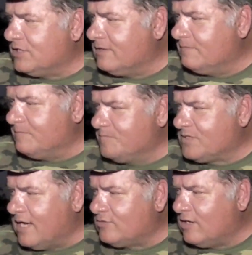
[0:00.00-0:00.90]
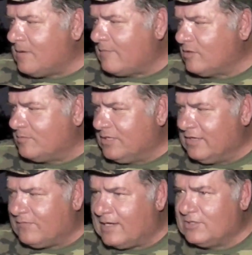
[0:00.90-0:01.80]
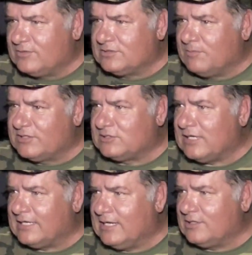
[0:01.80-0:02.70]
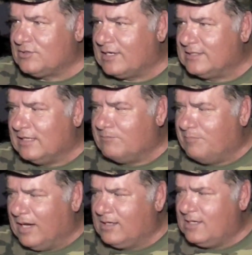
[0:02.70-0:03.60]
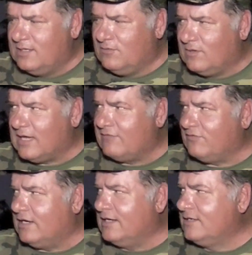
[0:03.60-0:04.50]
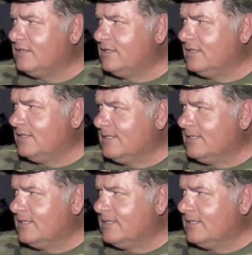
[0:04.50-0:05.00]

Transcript: See, contrary to popular belief, I do as much as I can to try to debunk what I find,